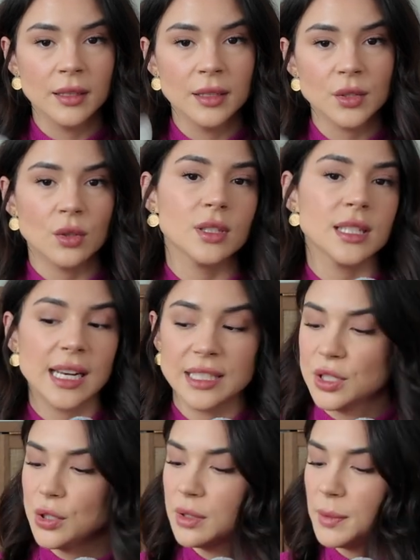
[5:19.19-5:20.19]
So it looks like it has
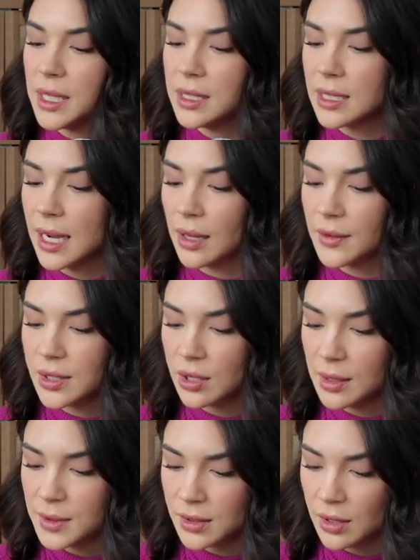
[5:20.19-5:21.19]
2 speeds. I got this on
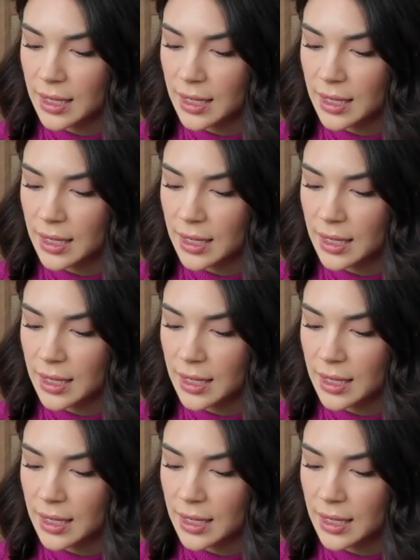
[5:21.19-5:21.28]
Amazon.